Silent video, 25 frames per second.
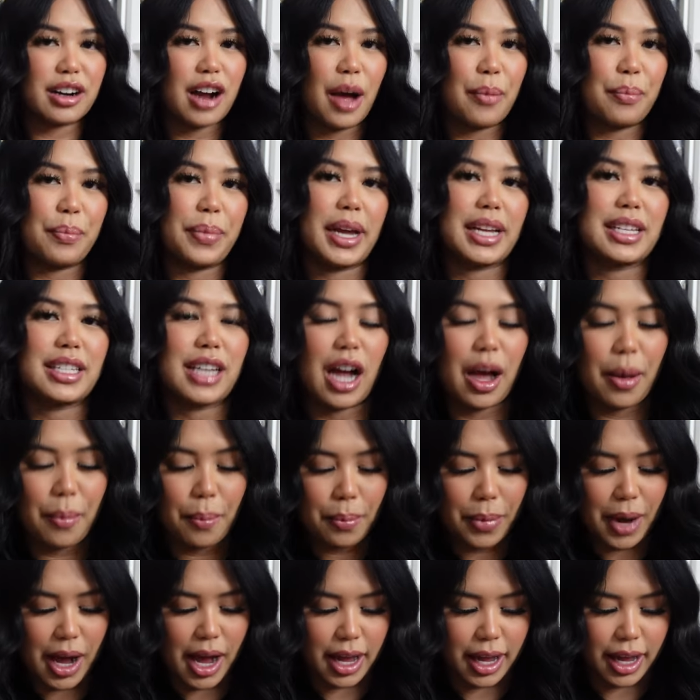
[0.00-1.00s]
got picked
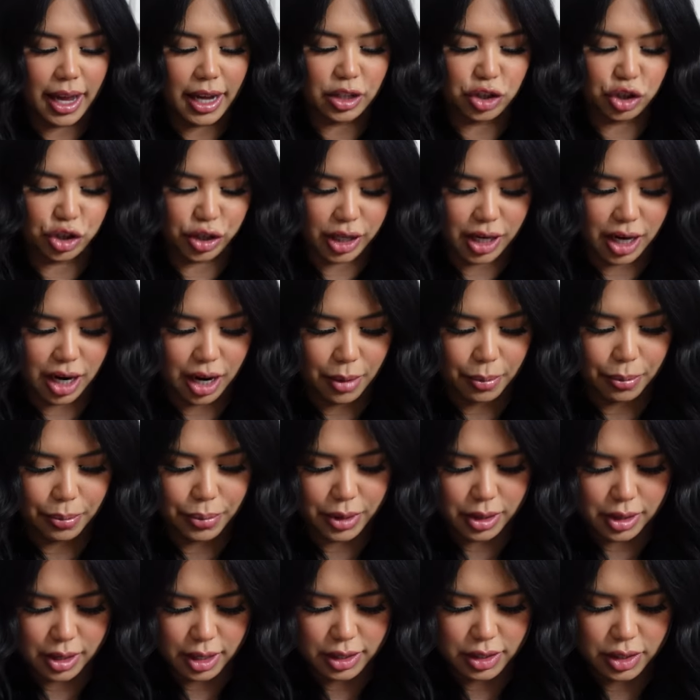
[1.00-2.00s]
up by Atria
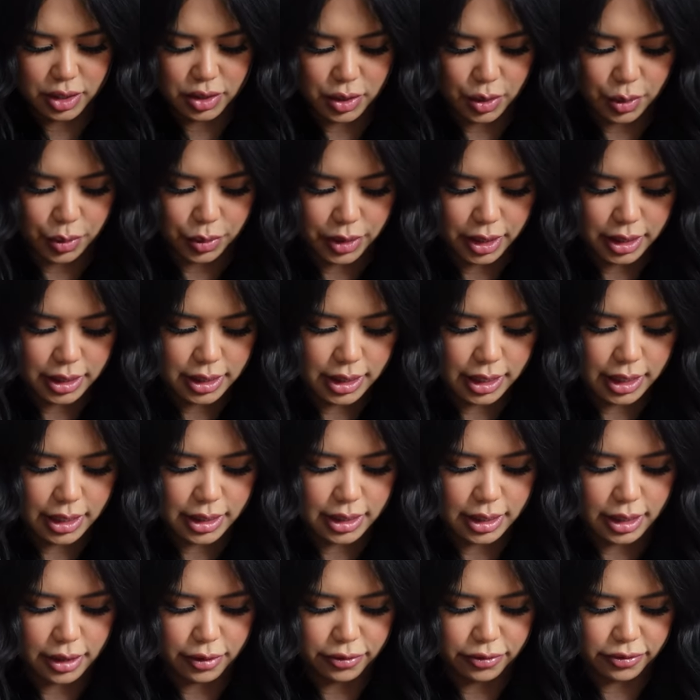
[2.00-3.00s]
Books, so this
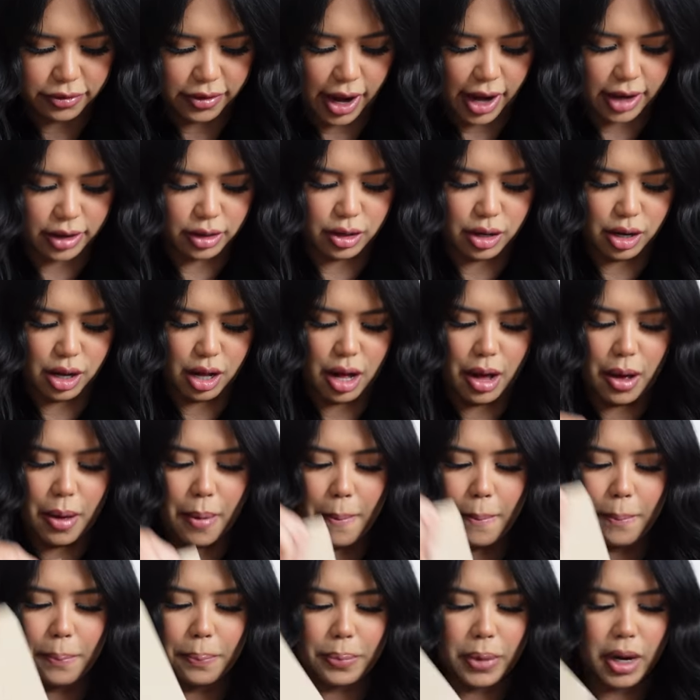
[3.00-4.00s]
is the final
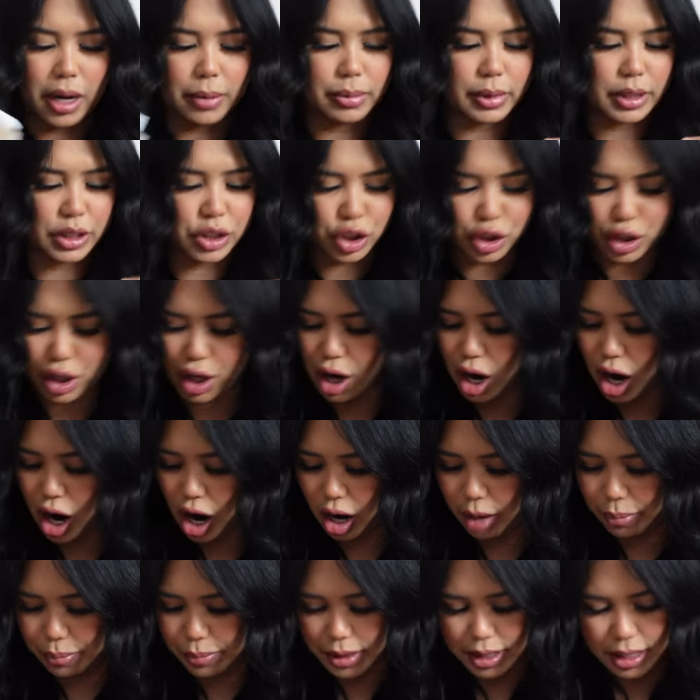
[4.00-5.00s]
published
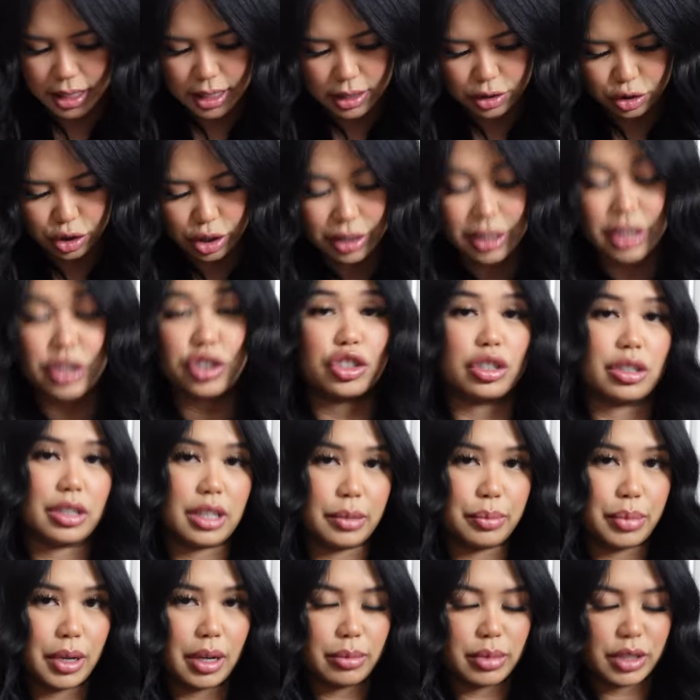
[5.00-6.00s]
copy,
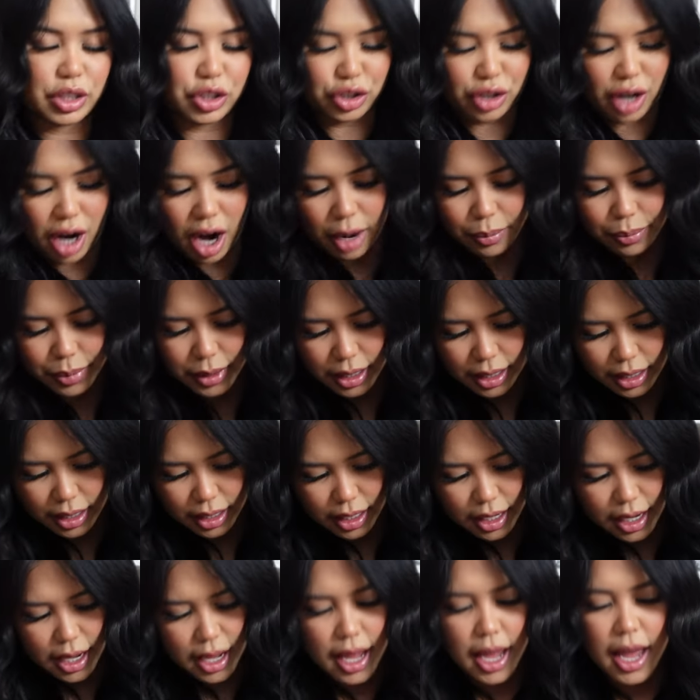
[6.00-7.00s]
traditionally published copy,
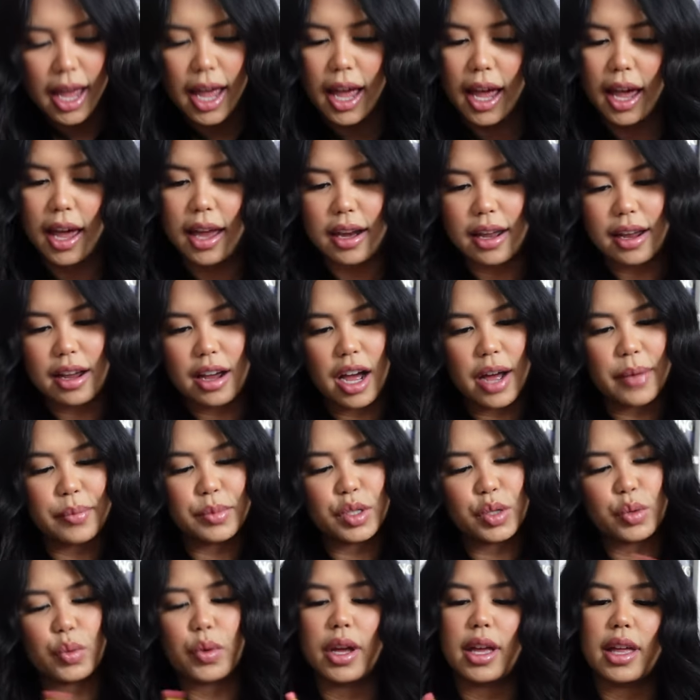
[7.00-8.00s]
and it
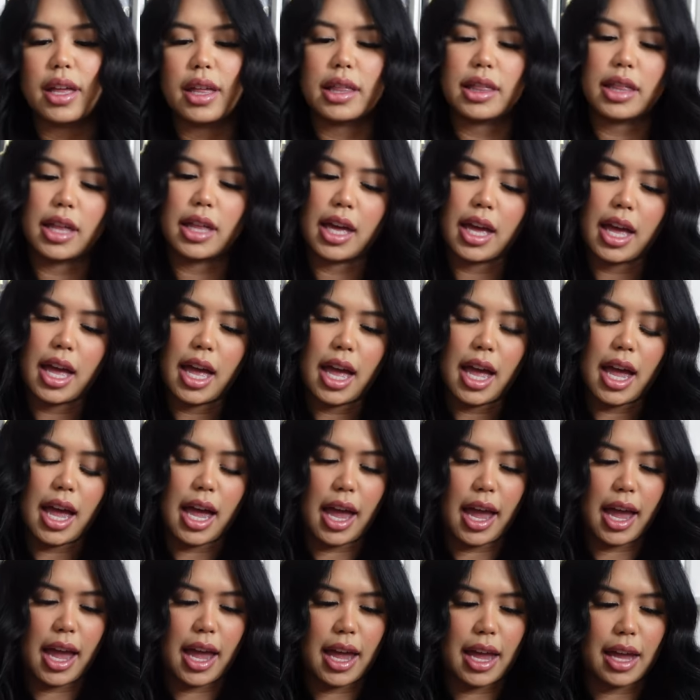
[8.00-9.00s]
comes with
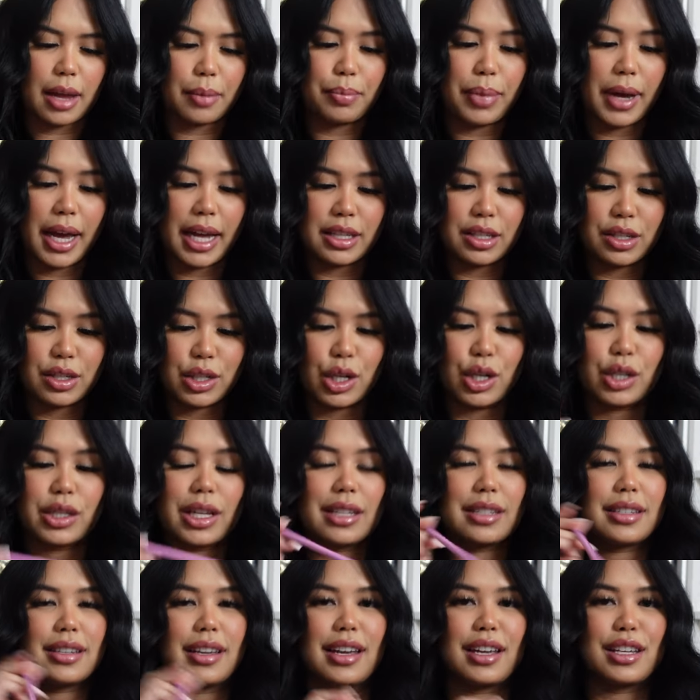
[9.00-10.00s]
a pencil that
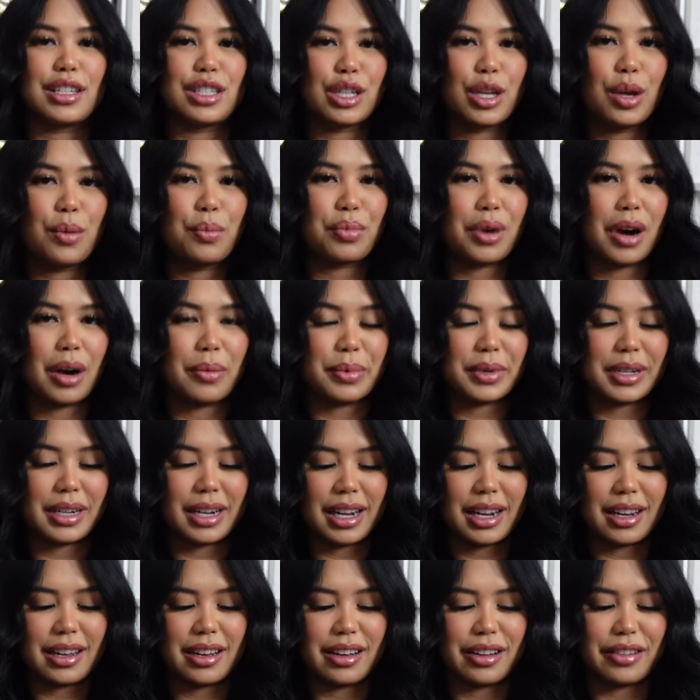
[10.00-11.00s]
says
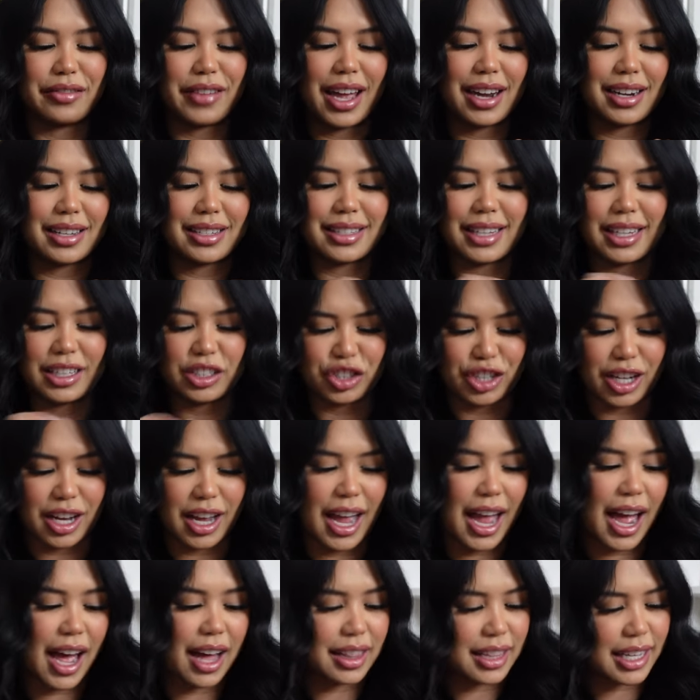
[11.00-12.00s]
property of Anastasia
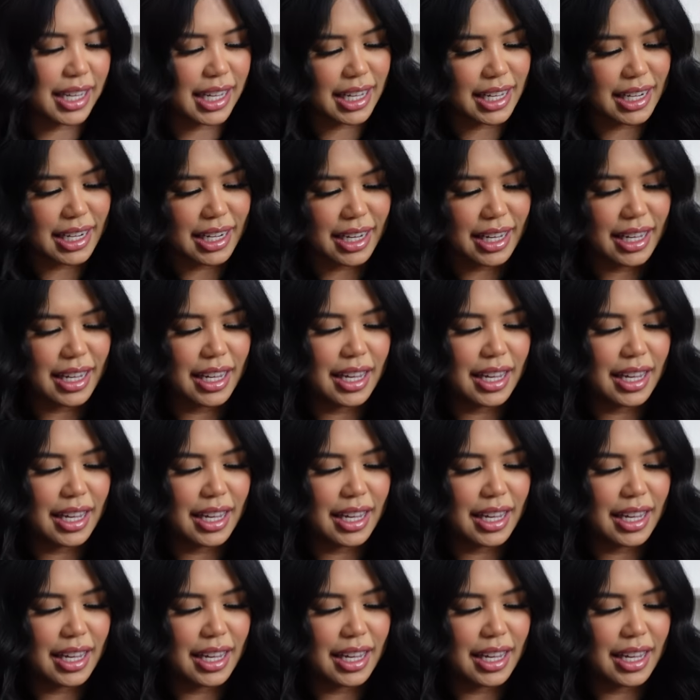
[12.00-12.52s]
Allen.